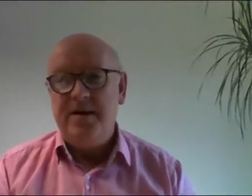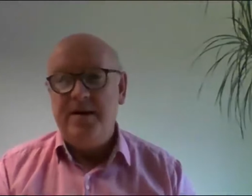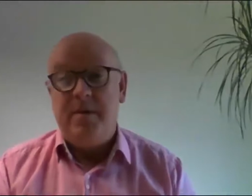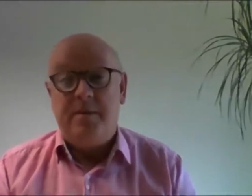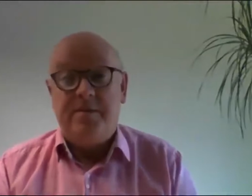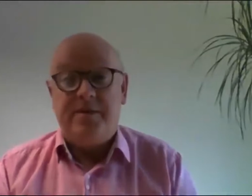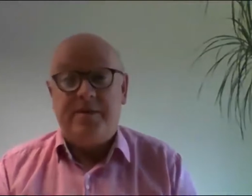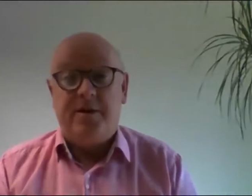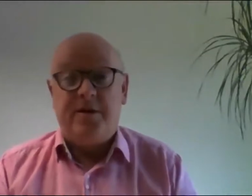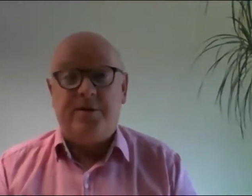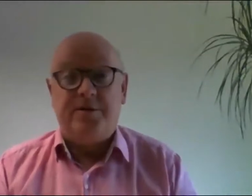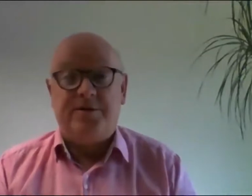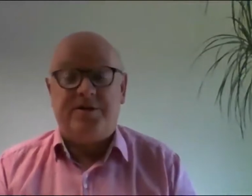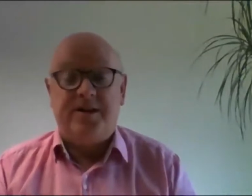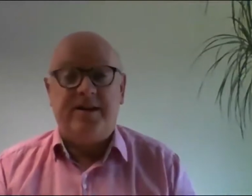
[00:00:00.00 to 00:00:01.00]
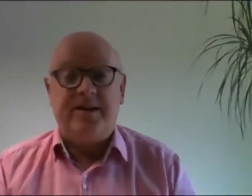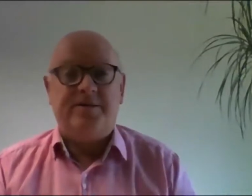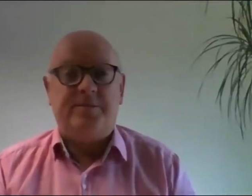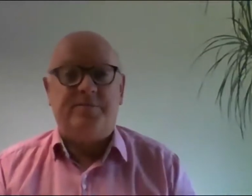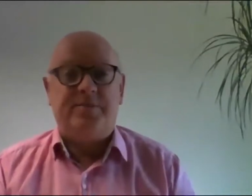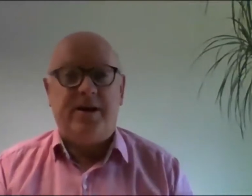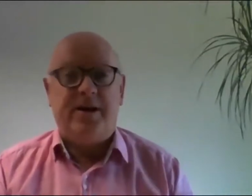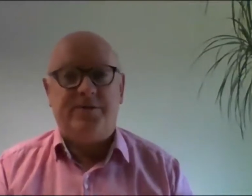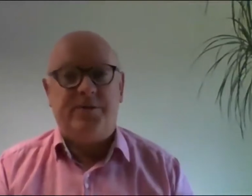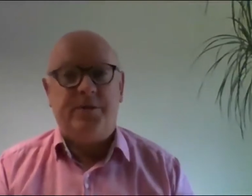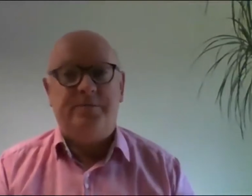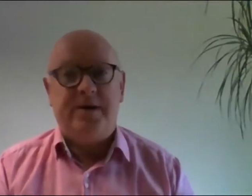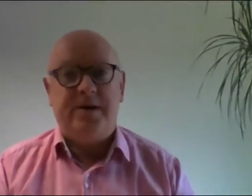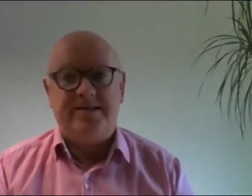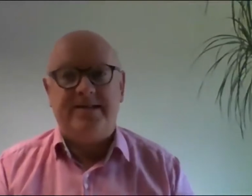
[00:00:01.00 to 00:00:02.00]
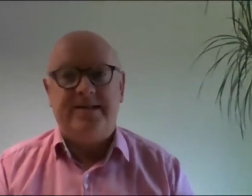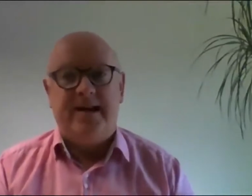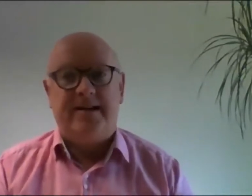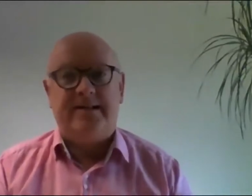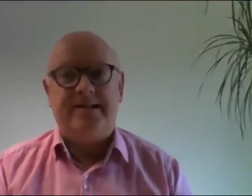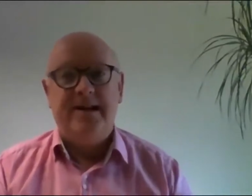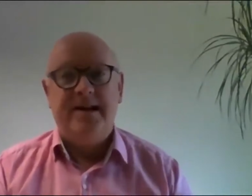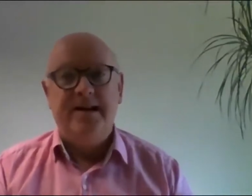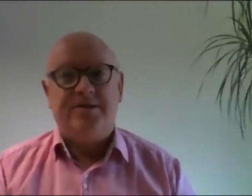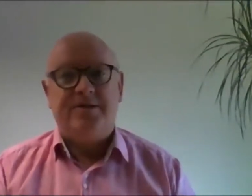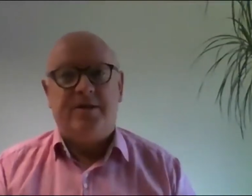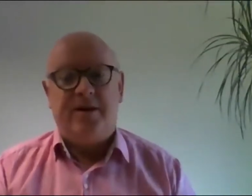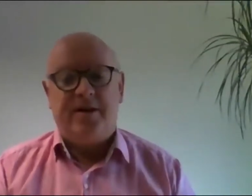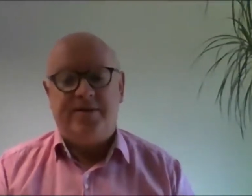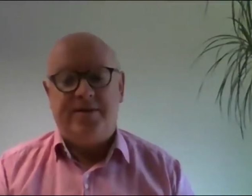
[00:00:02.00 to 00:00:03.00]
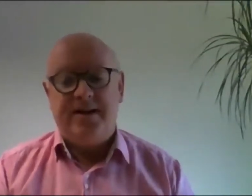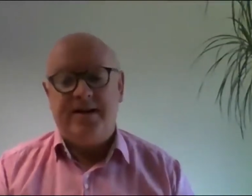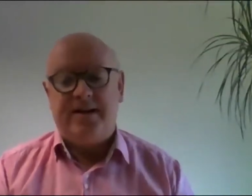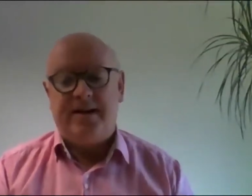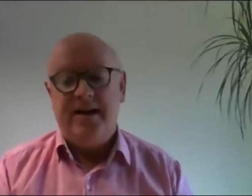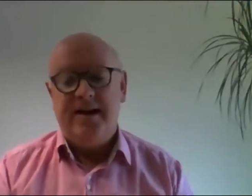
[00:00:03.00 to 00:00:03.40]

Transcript: Maybe they don't see it as a place for business. So I think,